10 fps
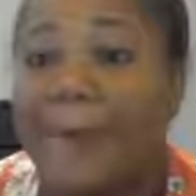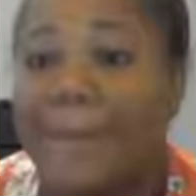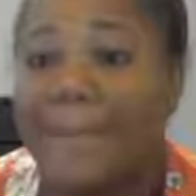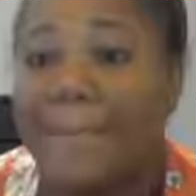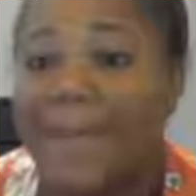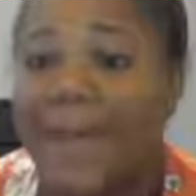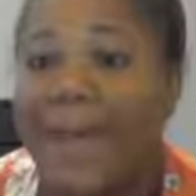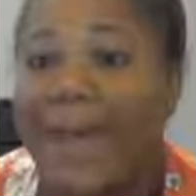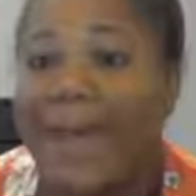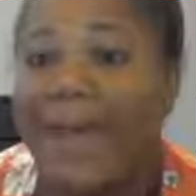bumpy,
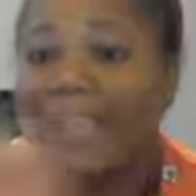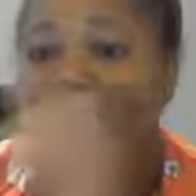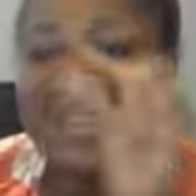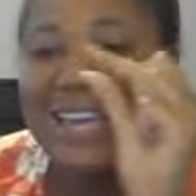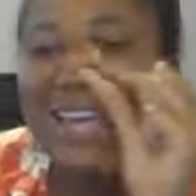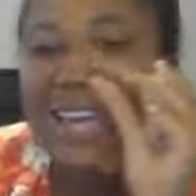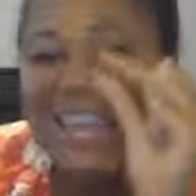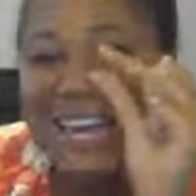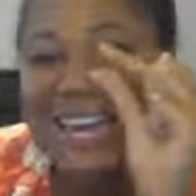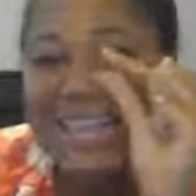a
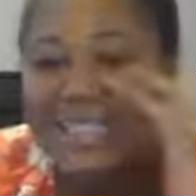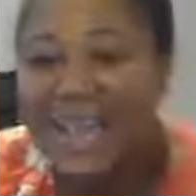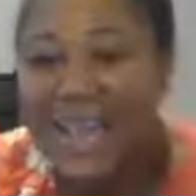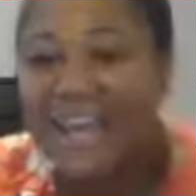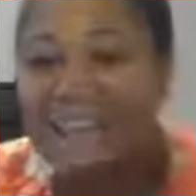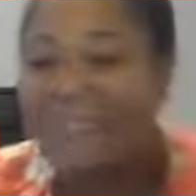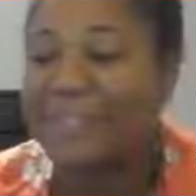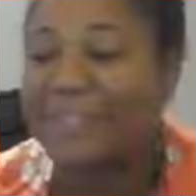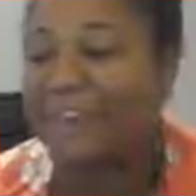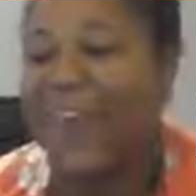teeny tiny
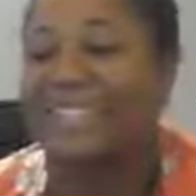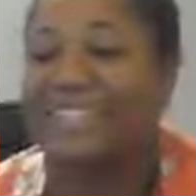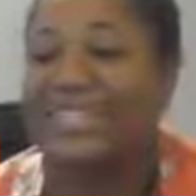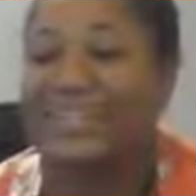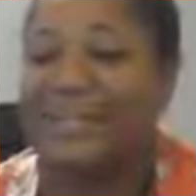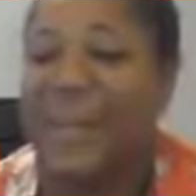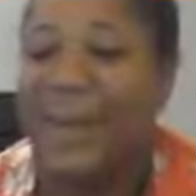bit scratchy,